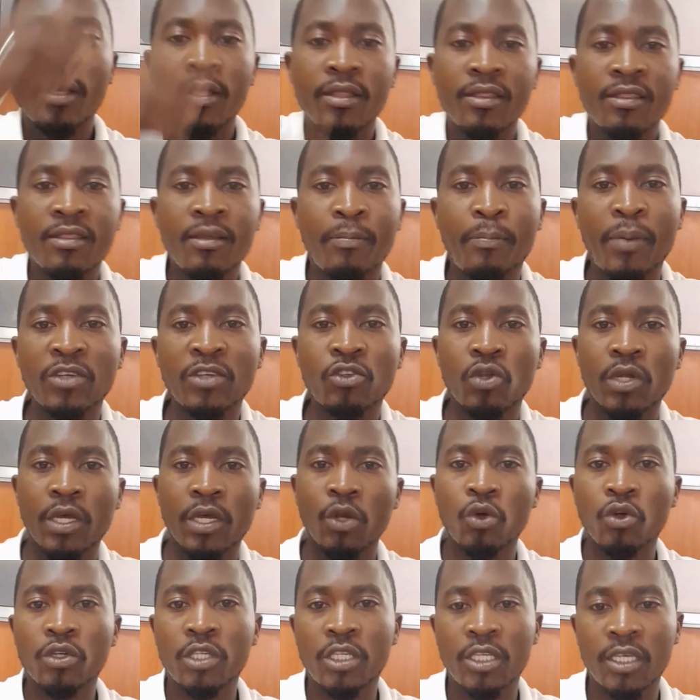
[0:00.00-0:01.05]
The person
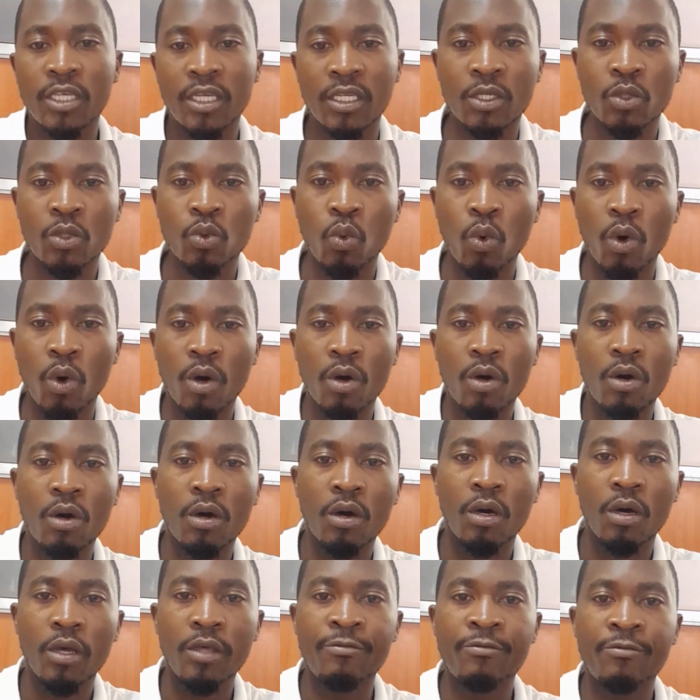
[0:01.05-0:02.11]
cannot just walk.
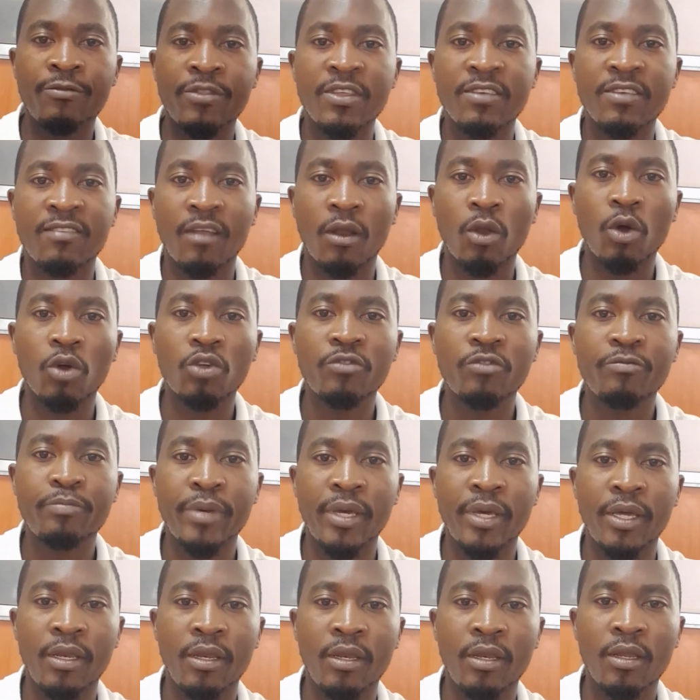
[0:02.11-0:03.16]
If there's a lot of
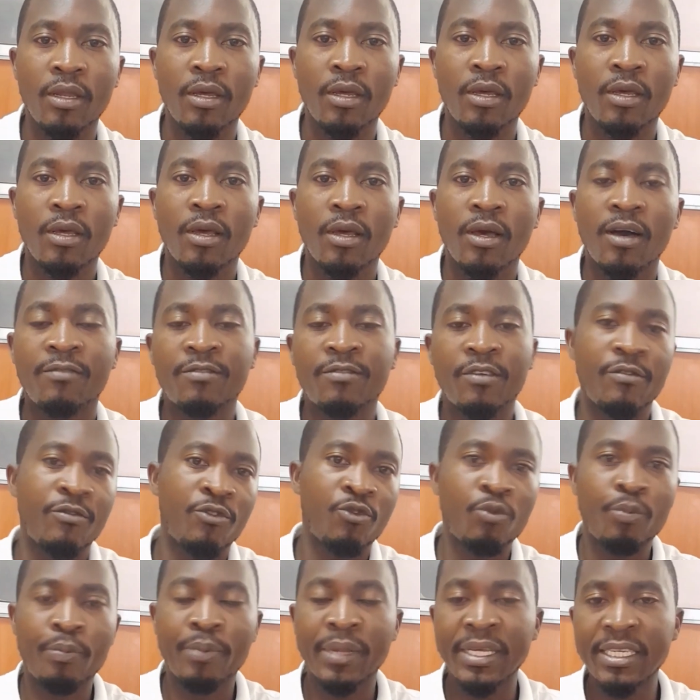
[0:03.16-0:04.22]
pain after you've
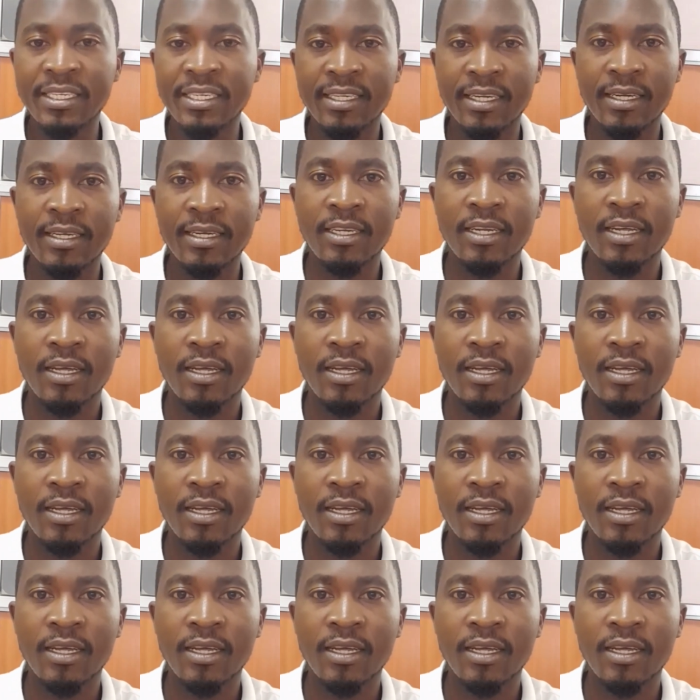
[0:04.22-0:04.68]
splinted,